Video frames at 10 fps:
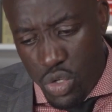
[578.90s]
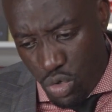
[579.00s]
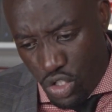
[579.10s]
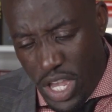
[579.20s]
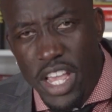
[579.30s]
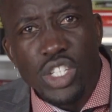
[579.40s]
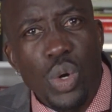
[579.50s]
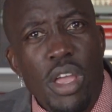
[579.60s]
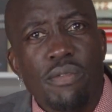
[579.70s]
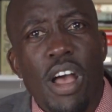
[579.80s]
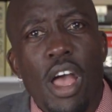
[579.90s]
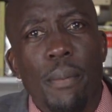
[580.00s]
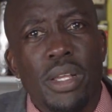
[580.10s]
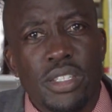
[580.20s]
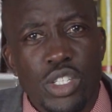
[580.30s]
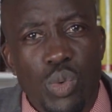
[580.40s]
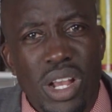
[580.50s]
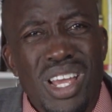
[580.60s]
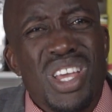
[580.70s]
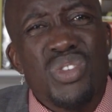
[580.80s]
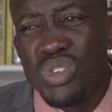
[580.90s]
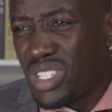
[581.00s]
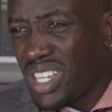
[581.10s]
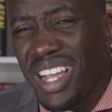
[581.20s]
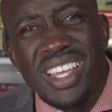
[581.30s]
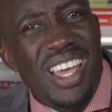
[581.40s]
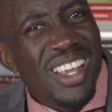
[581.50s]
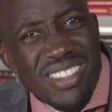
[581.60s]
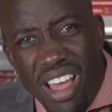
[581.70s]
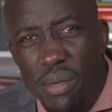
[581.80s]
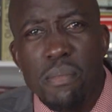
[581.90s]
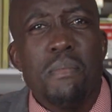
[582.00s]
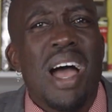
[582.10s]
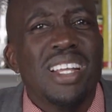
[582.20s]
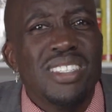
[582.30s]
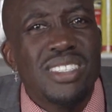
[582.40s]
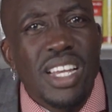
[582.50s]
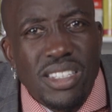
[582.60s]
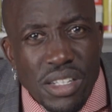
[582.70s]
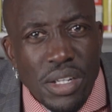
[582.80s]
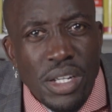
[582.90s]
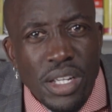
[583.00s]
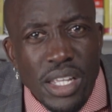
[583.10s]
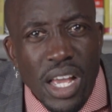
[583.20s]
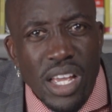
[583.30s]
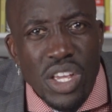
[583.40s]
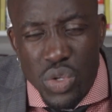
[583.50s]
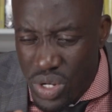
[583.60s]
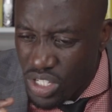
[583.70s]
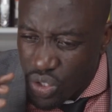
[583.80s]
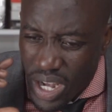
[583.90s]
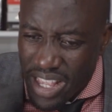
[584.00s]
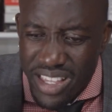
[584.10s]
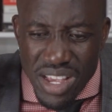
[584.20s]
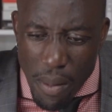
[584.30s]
you change your environment as well, you start getting that mindset. Yeah? You need to, like,